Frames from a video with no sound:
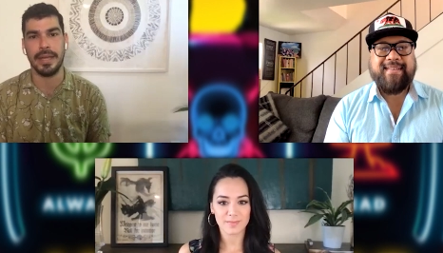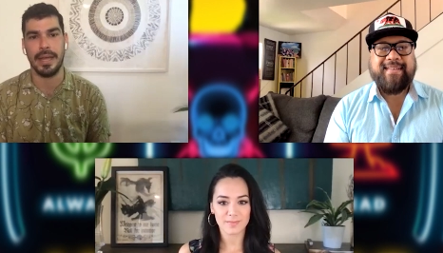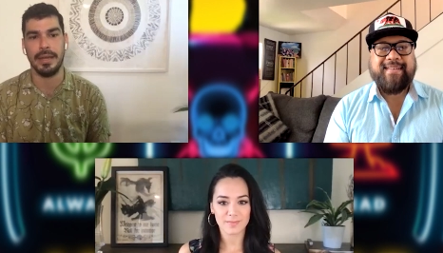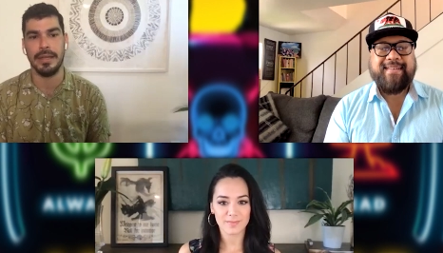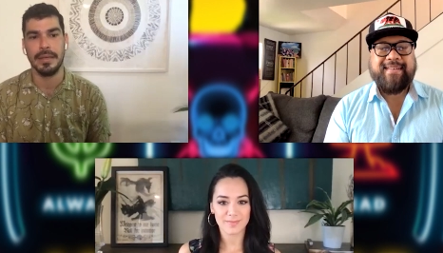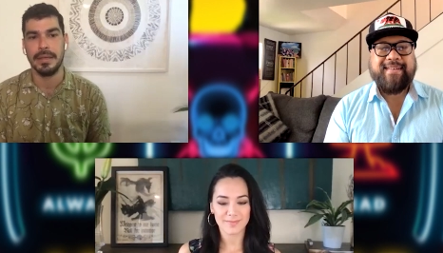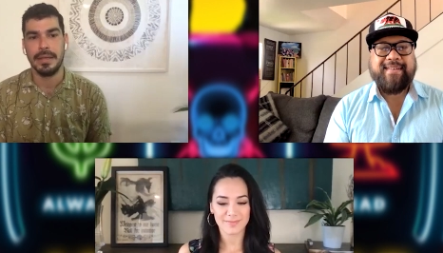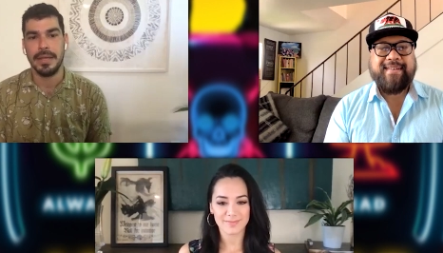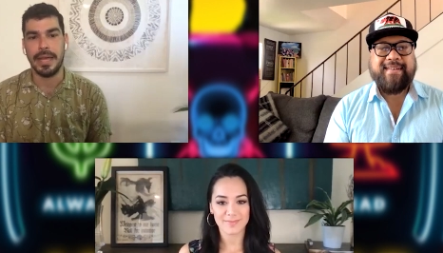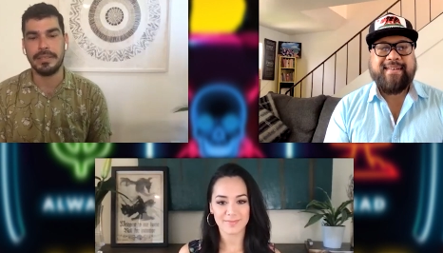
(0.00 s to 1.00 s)
Speaker 1: that
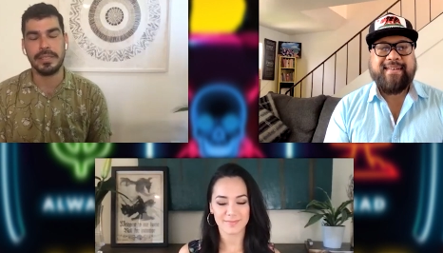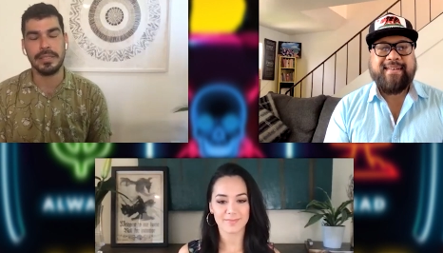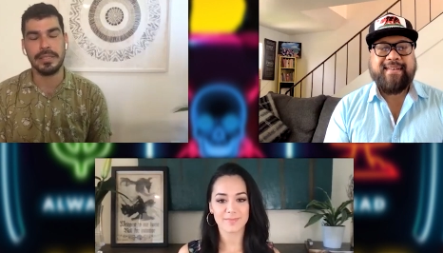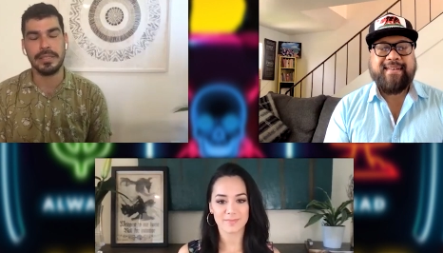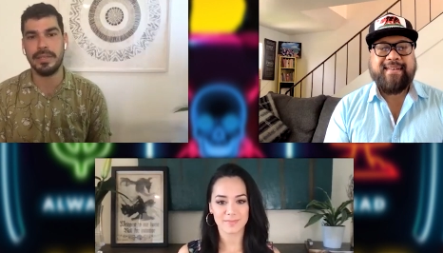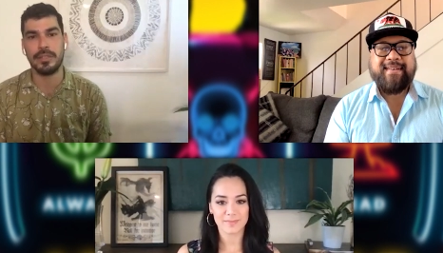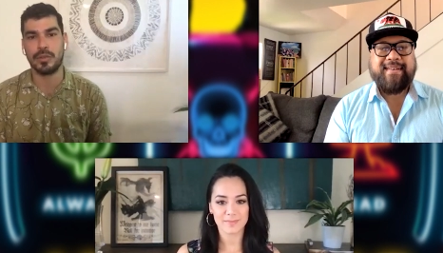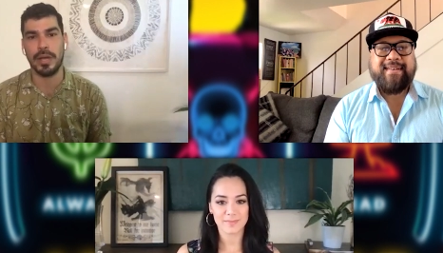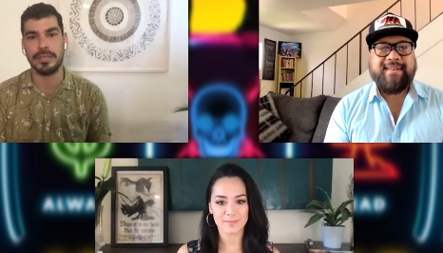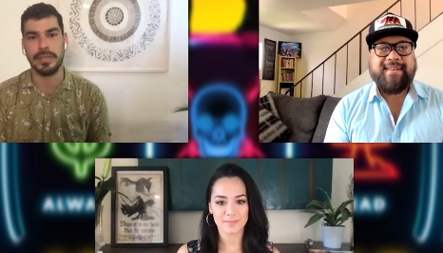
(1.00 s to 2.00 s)
it's just easy to
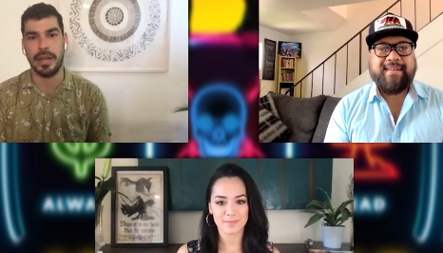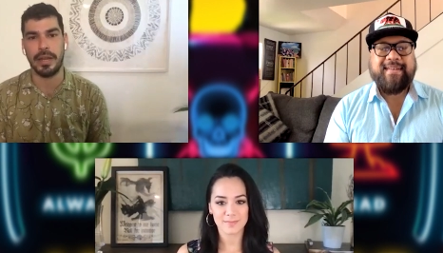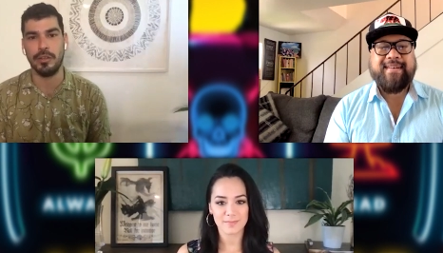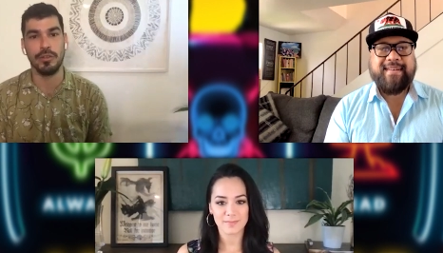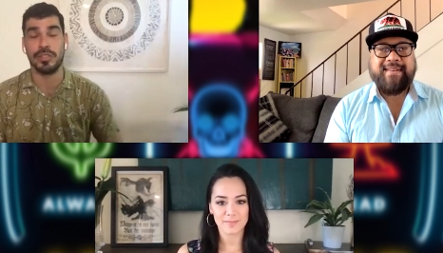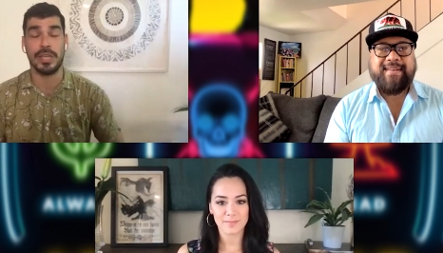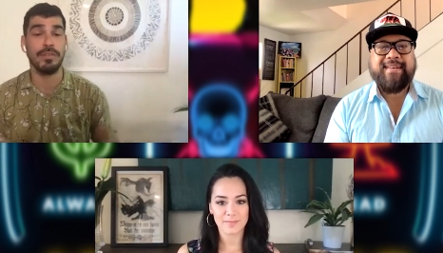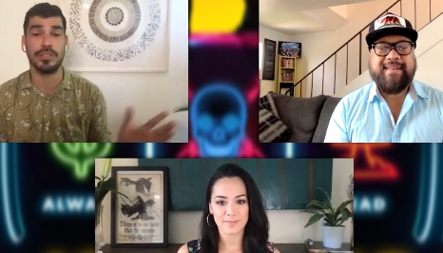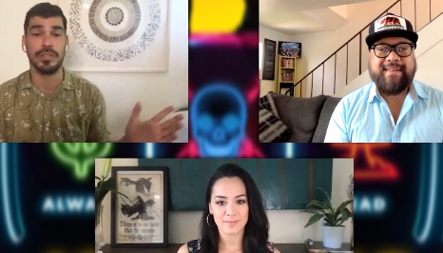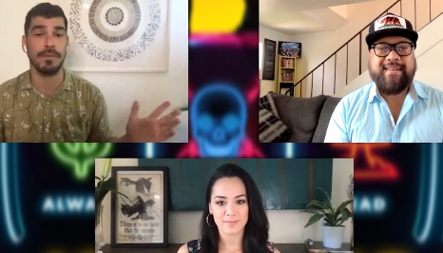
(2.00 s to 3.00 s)
trust, and, and you just give
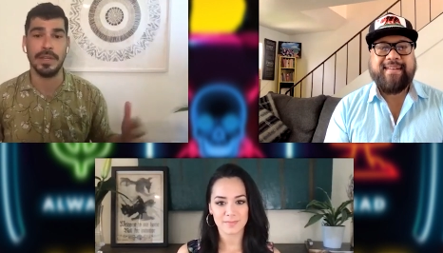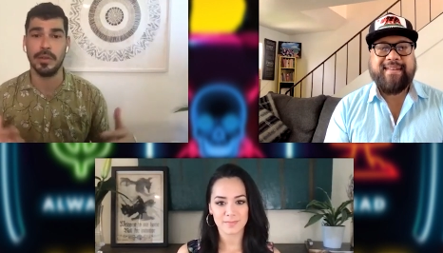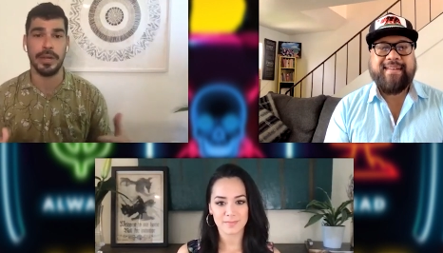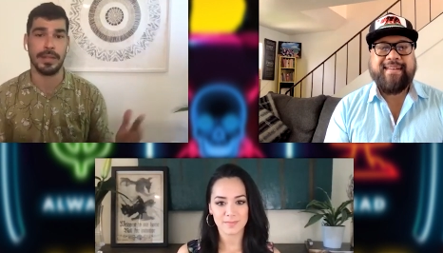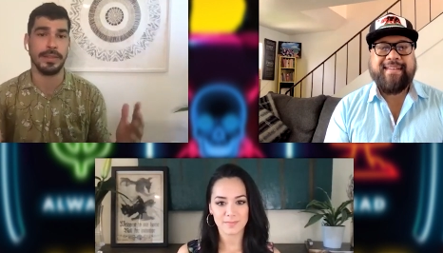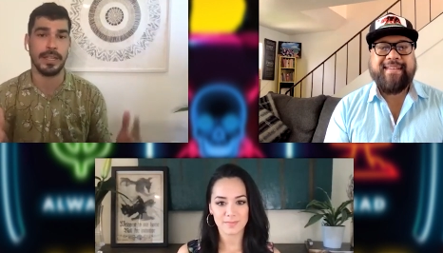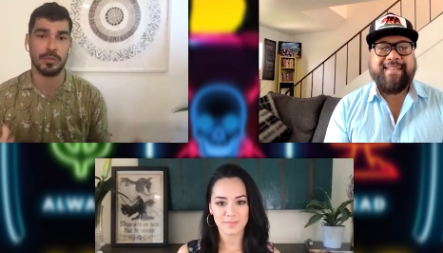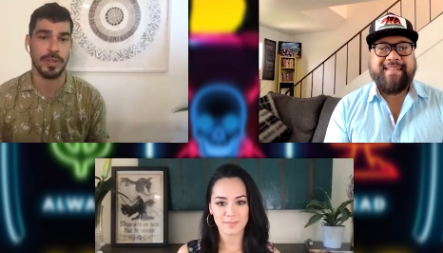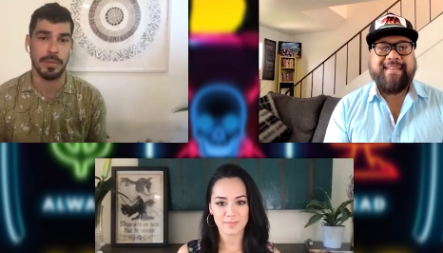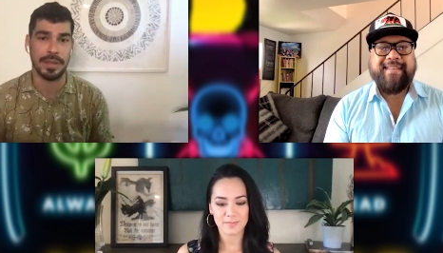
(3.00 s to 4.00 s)
yourself into it. And I think that's where
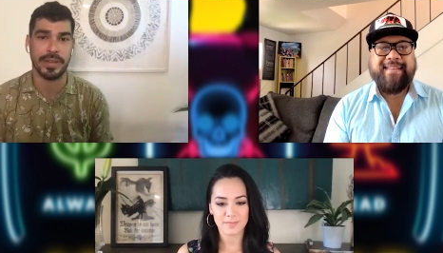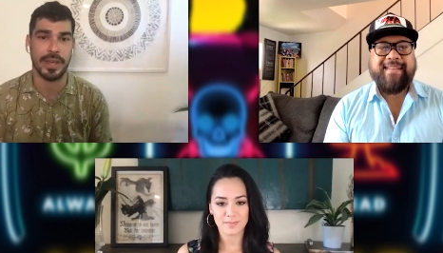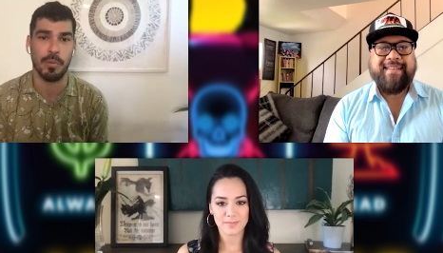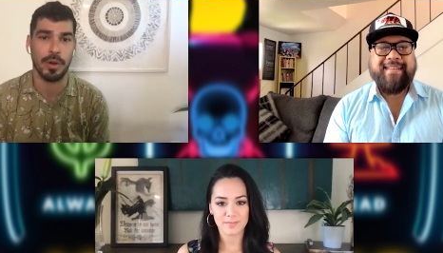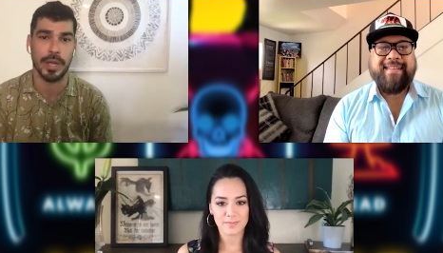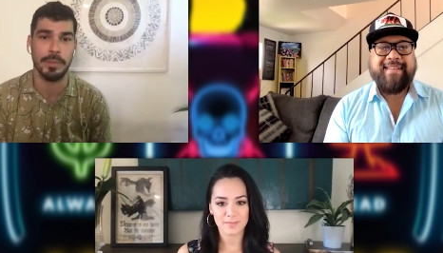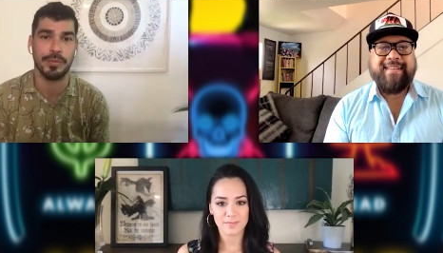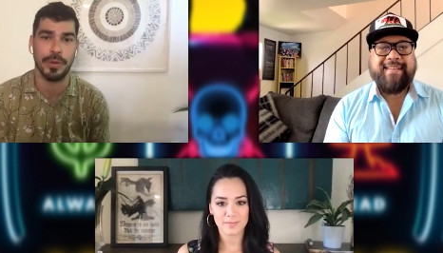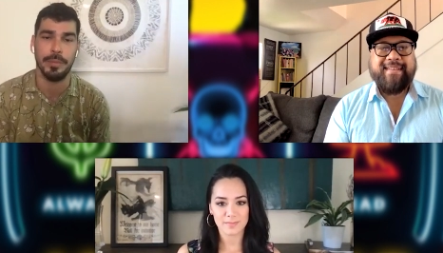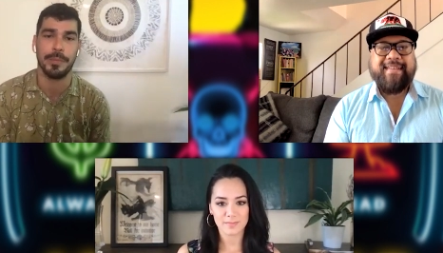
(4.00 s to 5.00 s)
the best kind
Speaker 2: of work comes
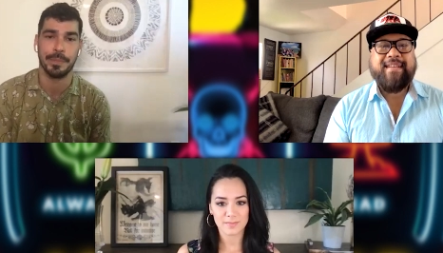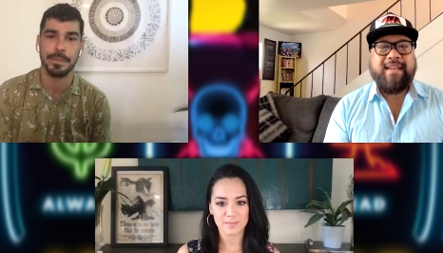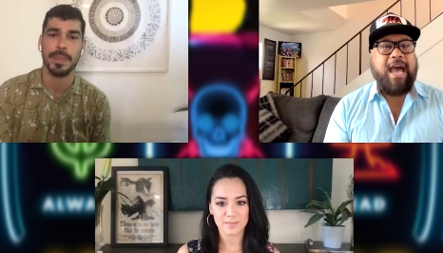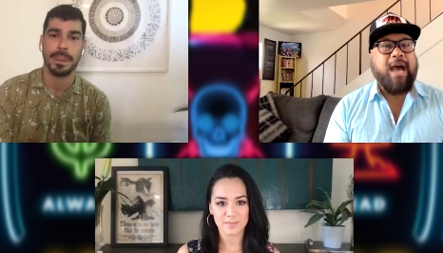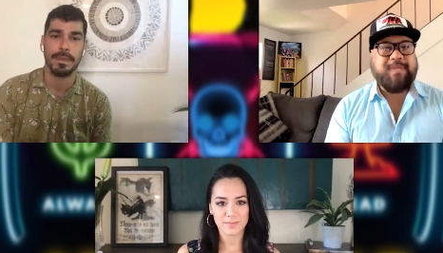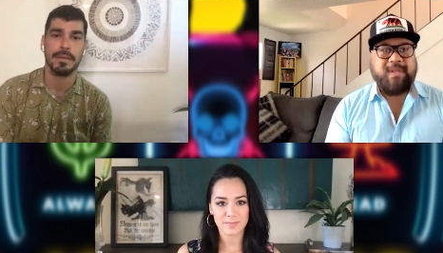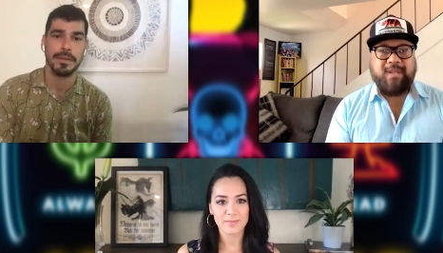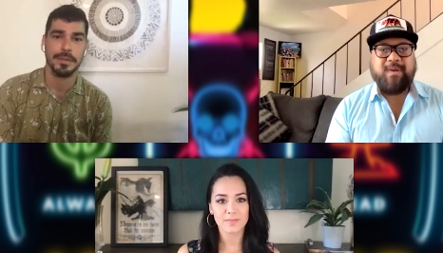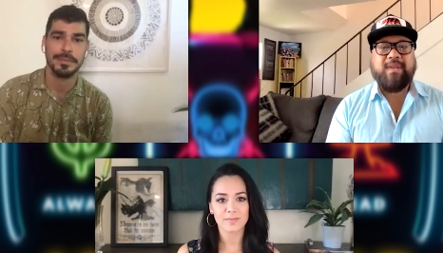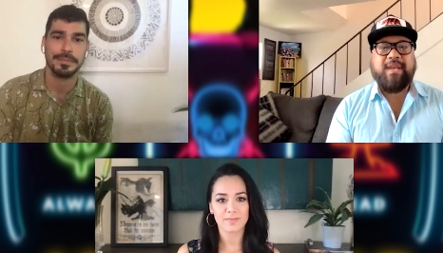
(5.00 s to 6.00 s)
from.
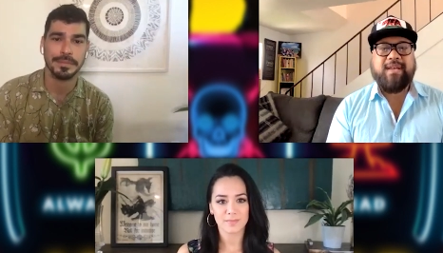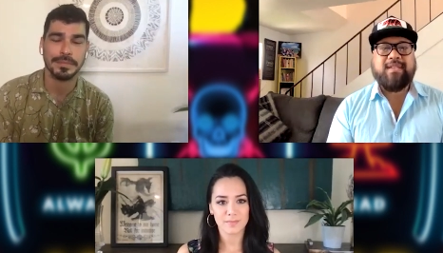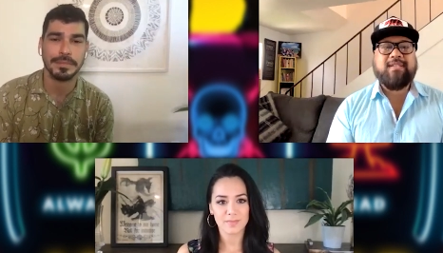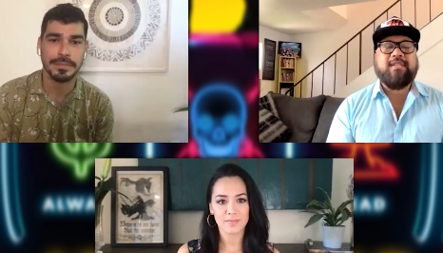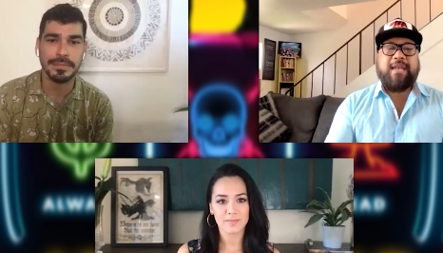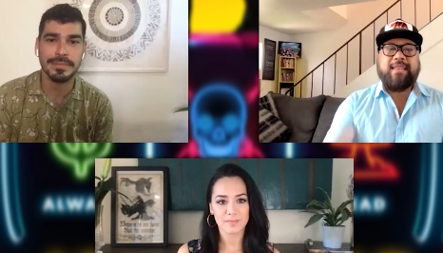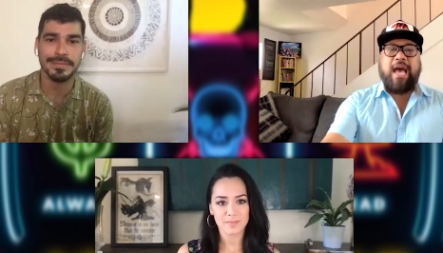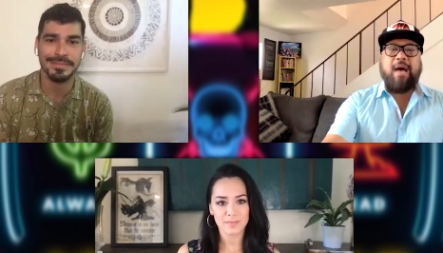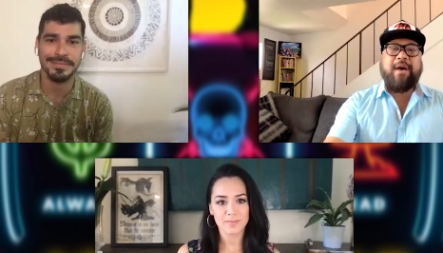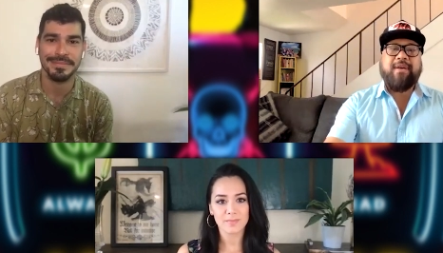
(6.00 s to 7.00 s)
Absolutely, Samantha. How
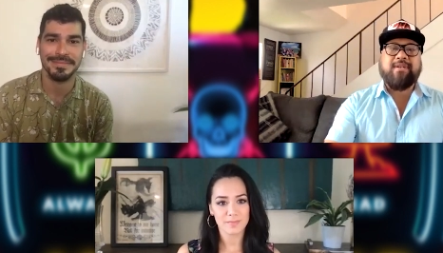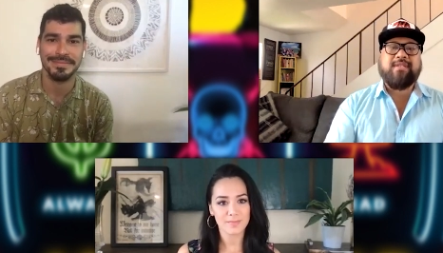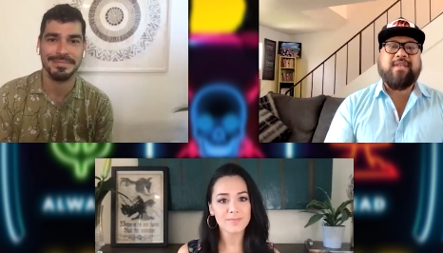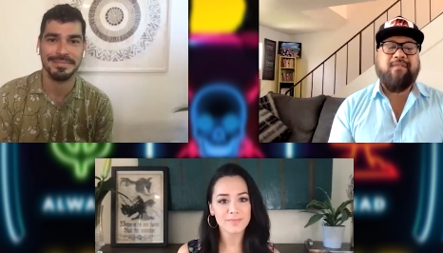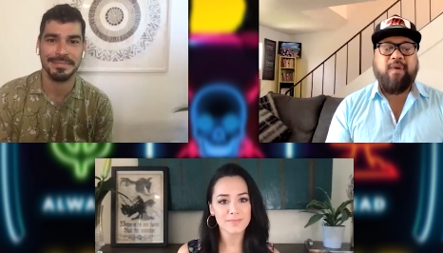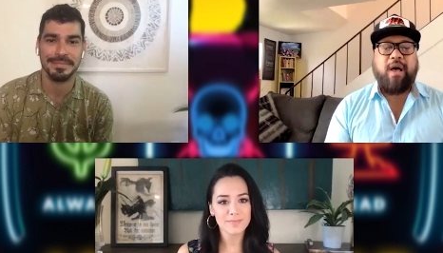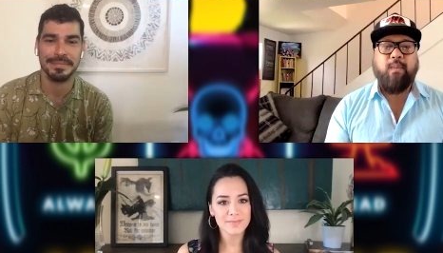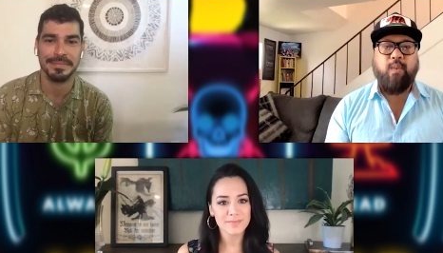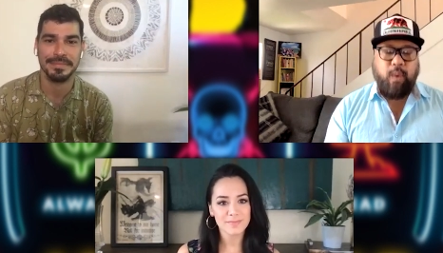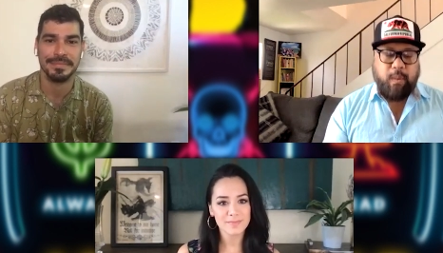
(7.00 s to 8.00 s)
about yourself? Uh,
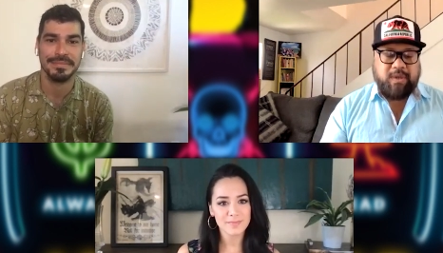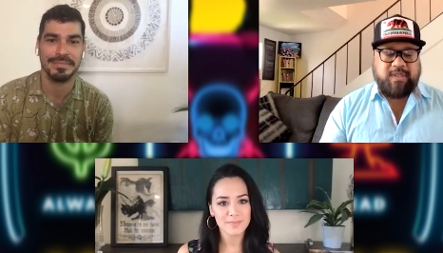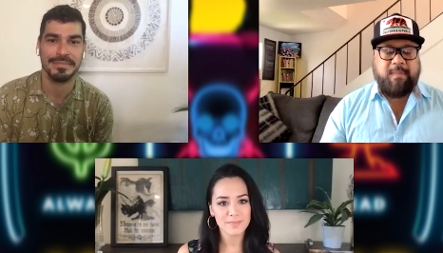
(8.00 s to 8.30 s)
what were some